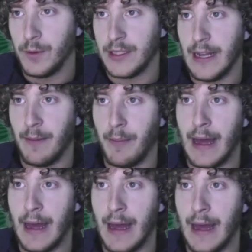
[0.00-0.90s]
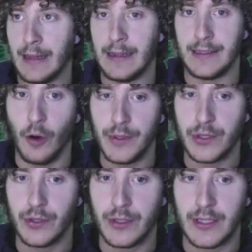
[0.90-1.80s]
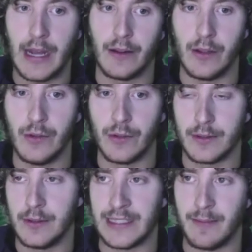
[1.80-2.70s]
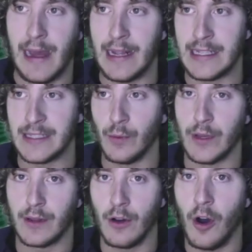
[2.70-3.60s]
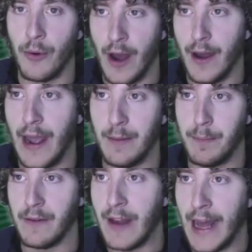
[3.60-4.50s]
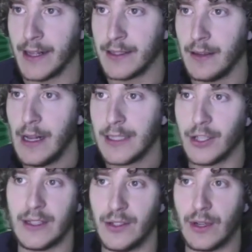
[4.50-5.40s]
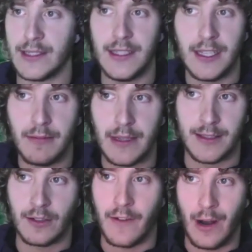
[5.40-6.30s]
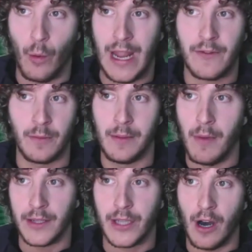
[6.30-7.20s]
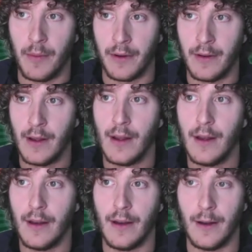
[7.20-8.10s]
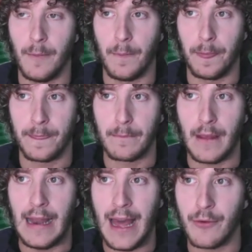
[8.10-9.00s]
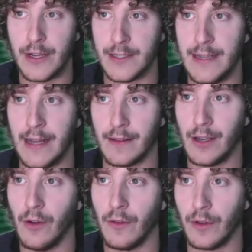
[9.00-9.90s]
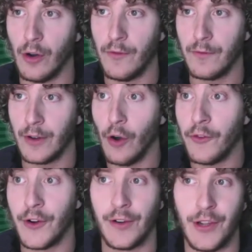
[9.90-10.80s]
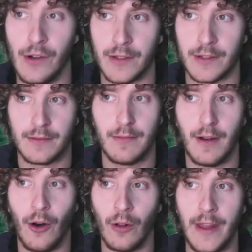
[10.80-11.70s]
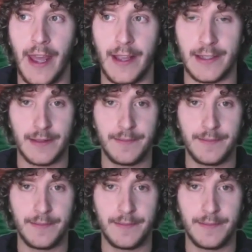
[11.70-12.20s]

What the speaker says: Qctl plugin, open source, and used this mechanism with Cobra and PD flags. So as you can see, it's not far away from the most common libraries that Gopher use all days.